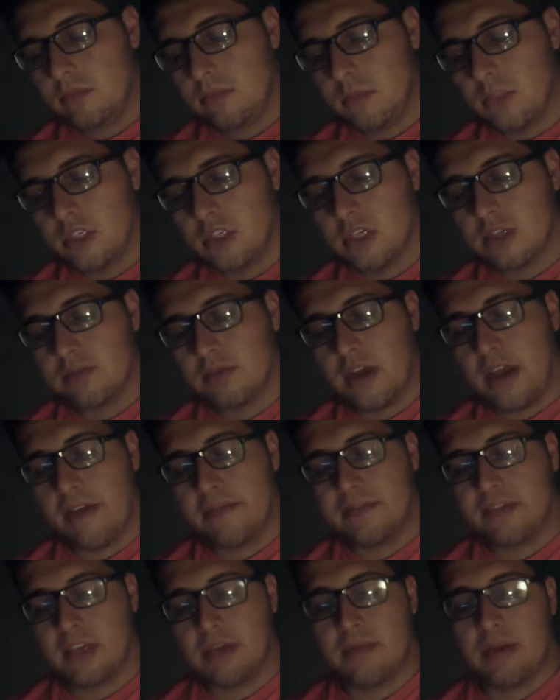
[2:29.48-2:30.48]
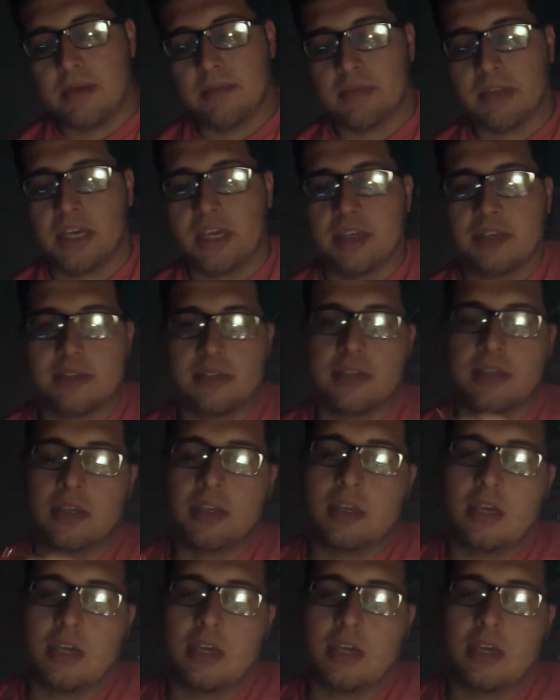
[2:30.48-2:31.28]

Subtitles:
So that's why I have to save out blades.